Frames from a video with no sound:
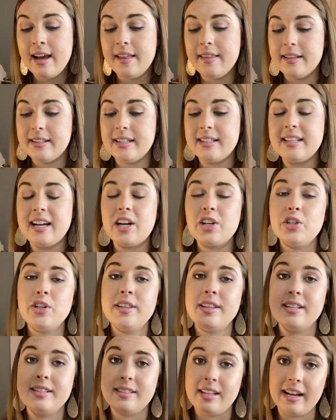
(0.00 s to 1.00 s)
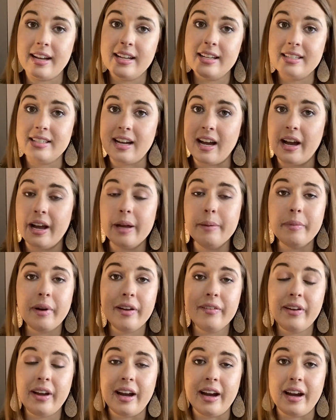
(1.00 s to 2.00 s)
This is actually the second time
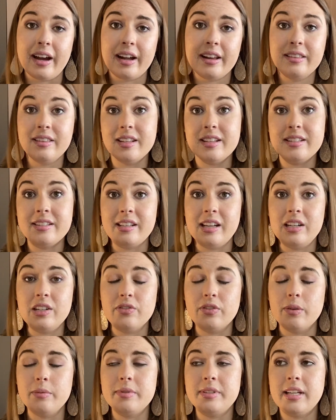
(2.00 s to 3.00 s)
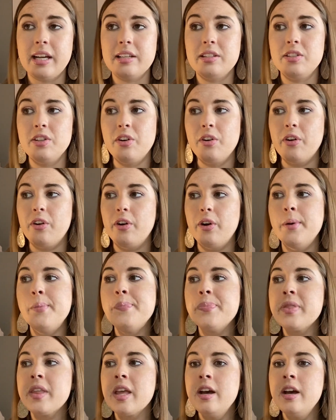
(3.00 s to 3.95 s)
I've had the scent from Sassy Girl.